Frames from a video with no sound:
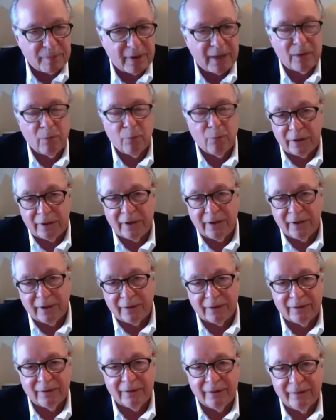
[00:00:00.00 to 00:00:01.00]
by one
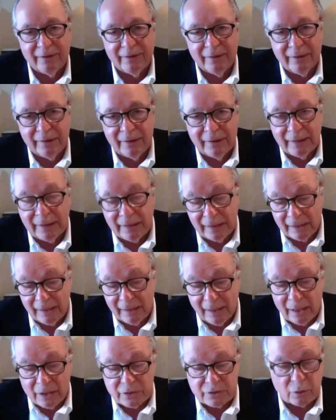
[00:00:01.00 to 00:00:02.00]
another.
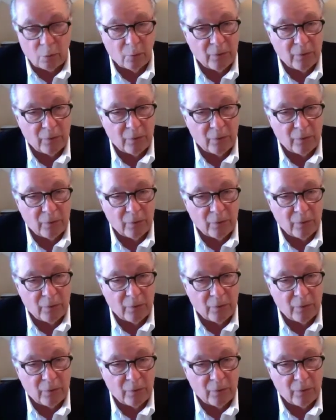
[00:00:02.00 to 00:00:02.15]
So what